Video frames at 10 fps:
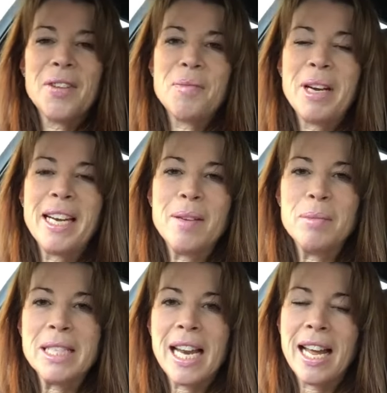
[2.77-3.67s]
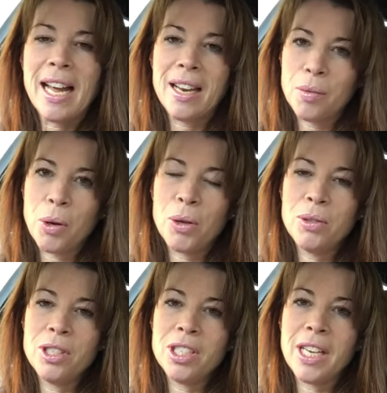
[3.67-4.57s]
my name's Claire
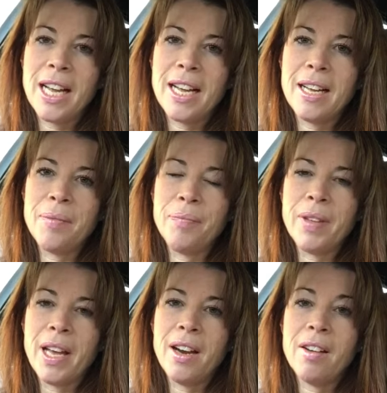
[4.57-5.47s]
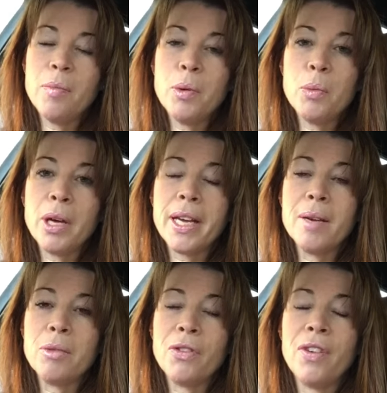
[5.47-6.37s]
Hallett-Walsh, and I've been
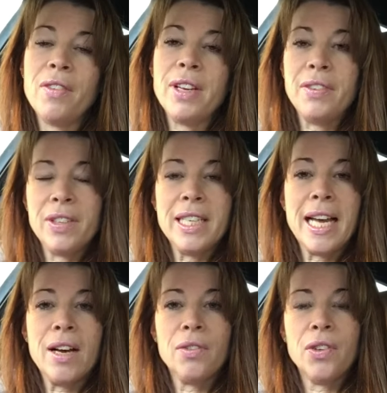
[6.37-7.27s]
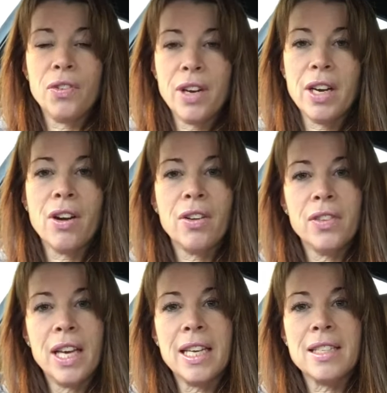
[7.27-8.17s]
working with Forever Living now for
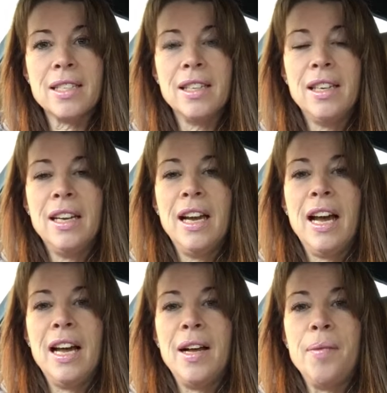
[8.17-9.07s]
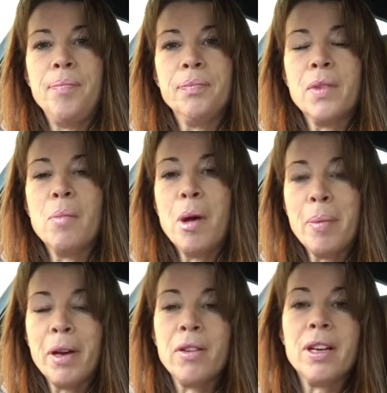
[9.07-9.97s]
3.5 years. My
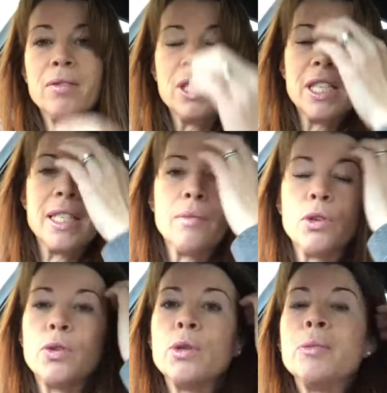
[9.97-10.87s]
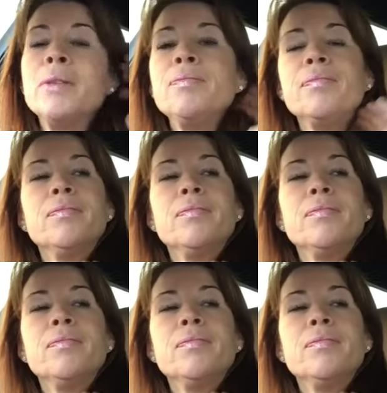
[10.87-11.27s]
background is in recruitment.